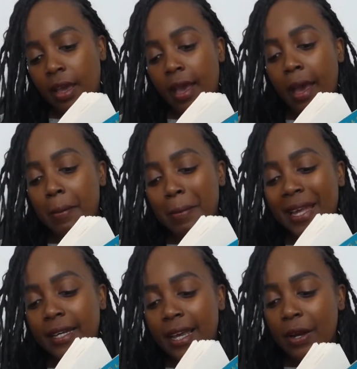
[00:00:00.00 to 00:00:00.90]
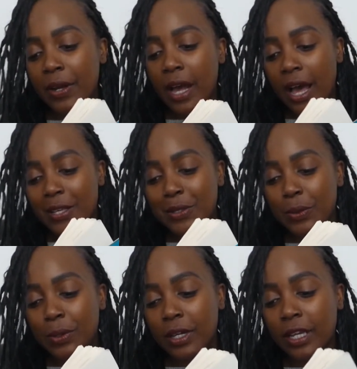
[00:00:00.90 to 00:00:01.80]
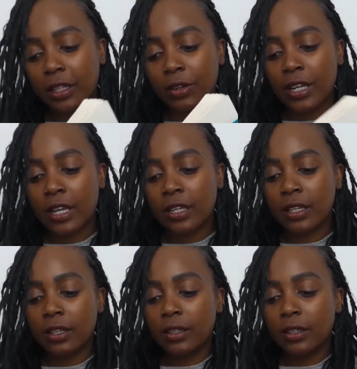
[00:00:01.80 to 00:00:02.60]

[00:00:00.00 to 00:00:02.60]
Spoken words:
At Micah Area High School, Hillary